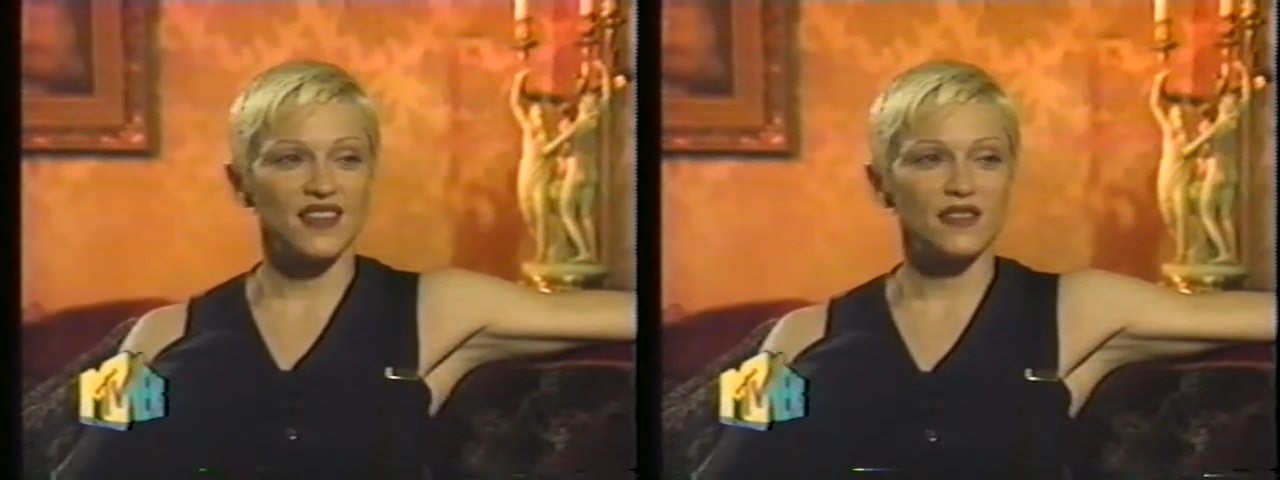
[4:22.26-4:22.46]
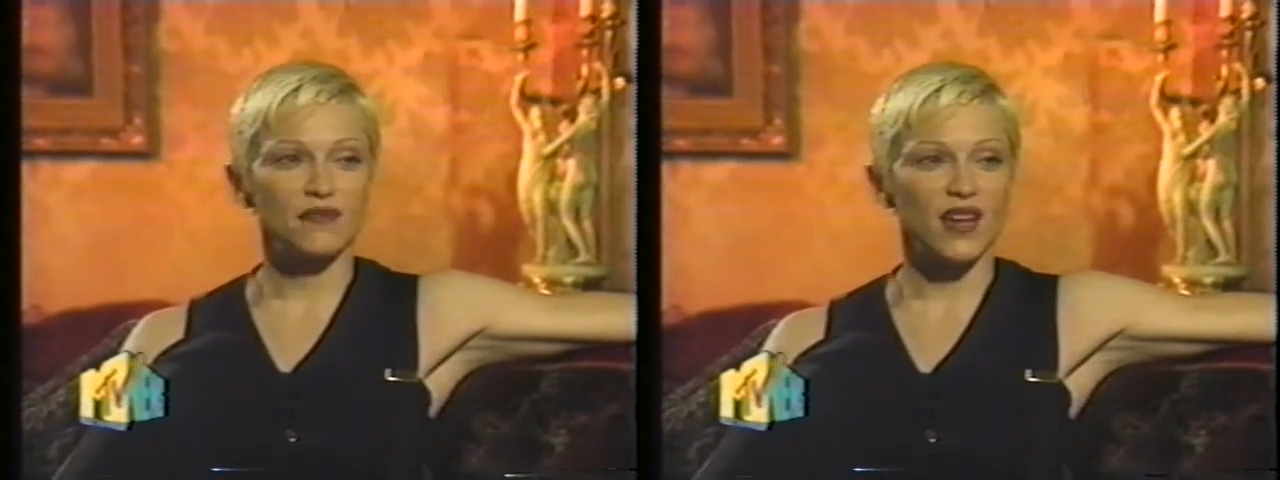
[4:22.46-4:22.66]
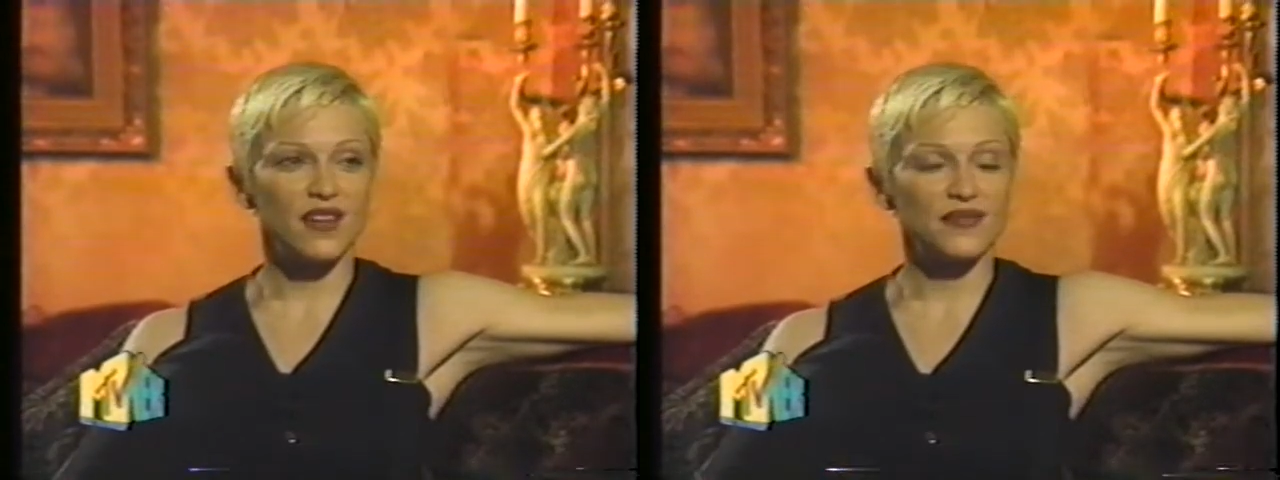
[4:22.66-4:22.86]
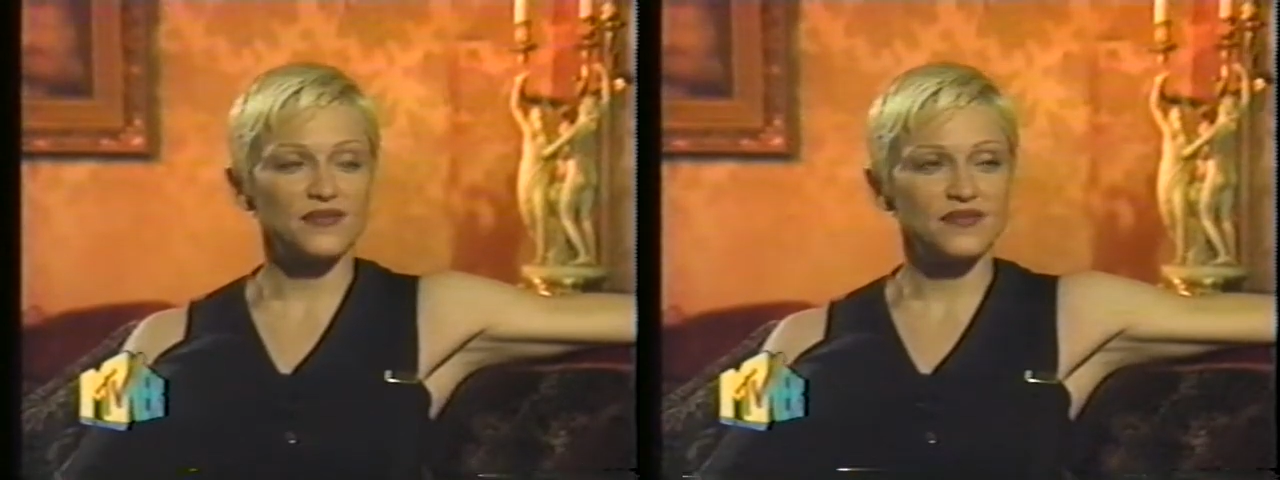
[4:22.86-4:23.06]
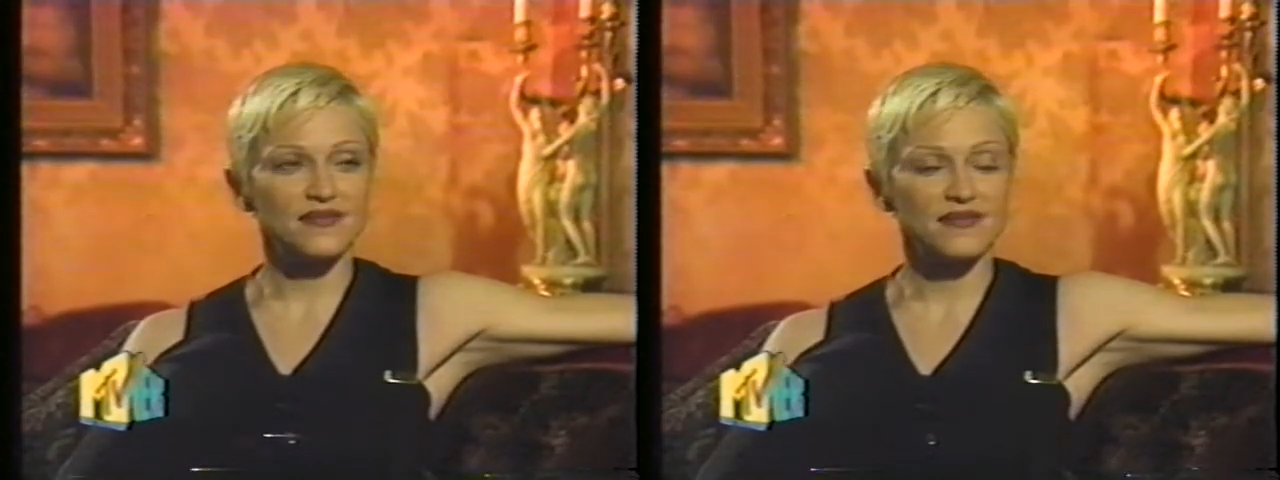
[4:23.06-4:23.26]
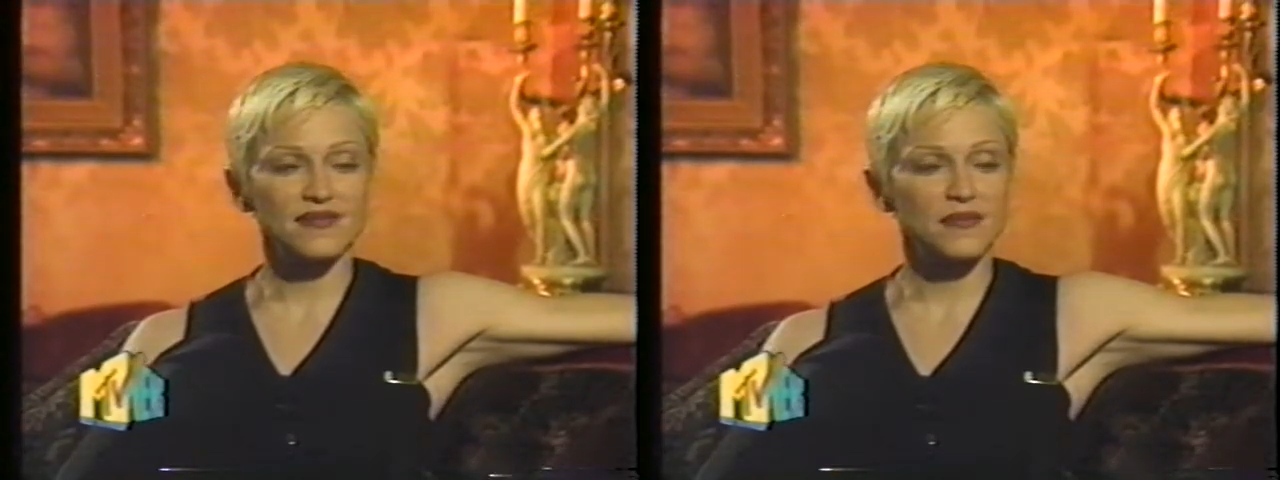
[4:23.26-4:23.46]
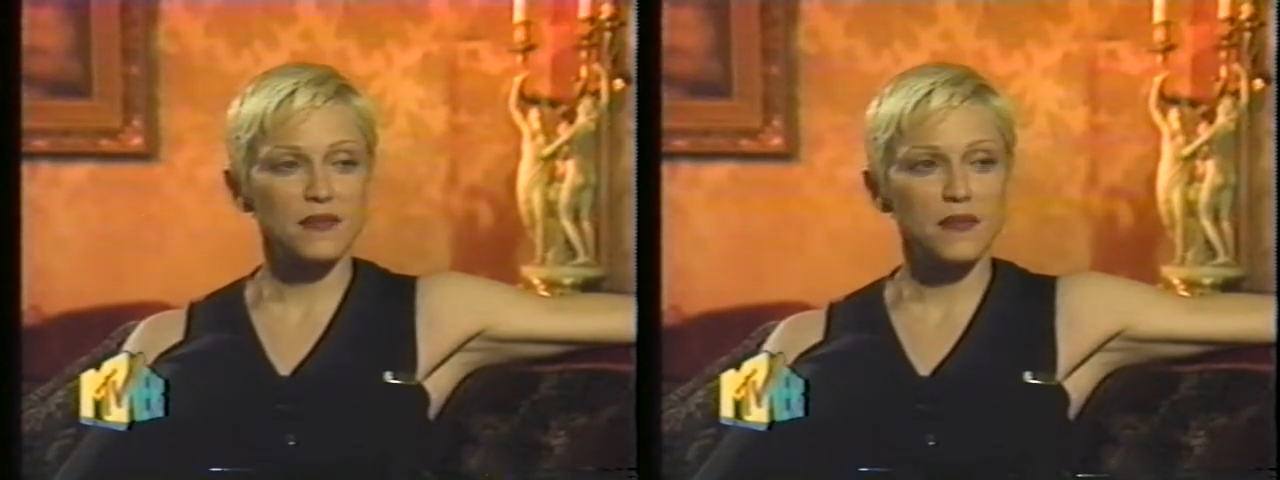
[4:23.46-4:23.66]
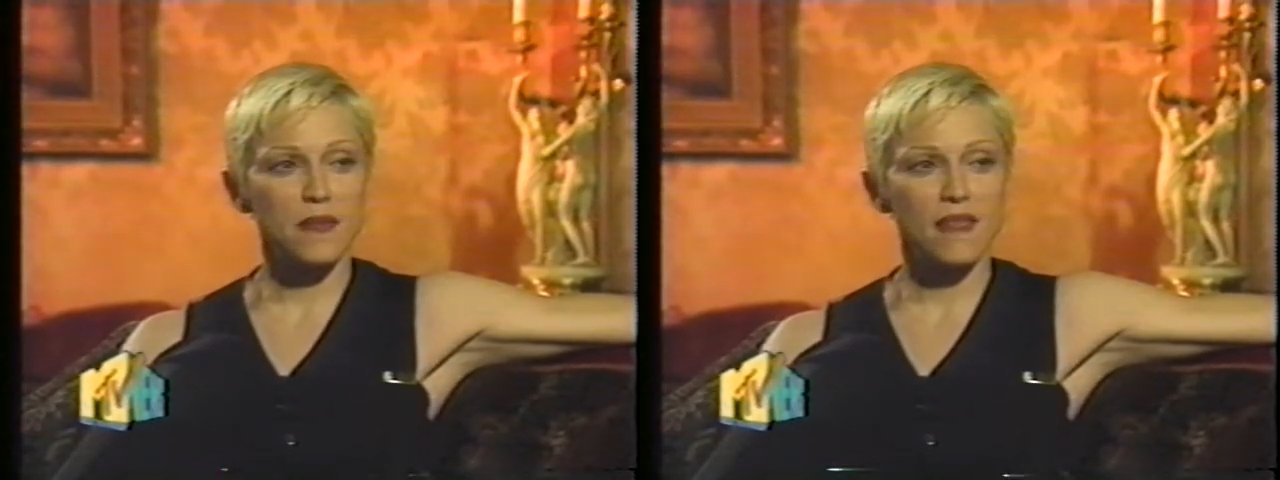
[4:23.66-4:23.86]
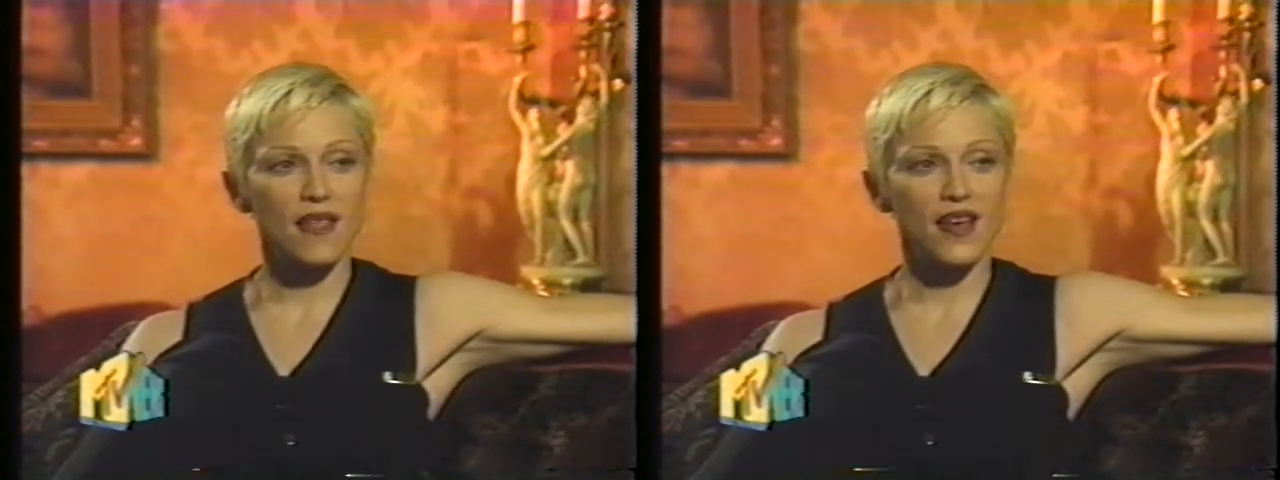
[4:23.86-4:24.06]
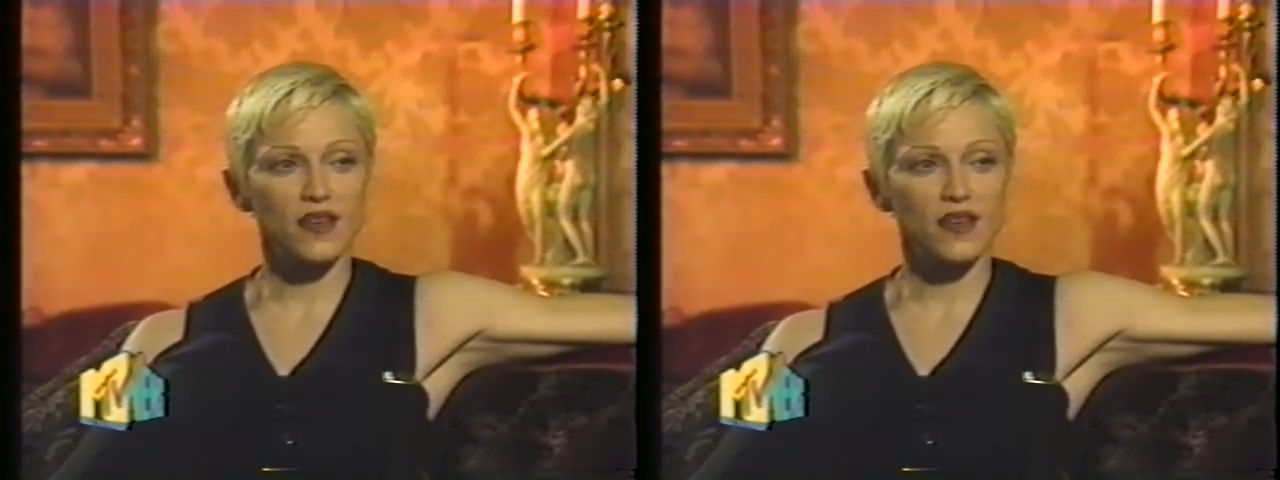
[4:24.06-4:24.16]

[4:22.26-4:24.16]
But I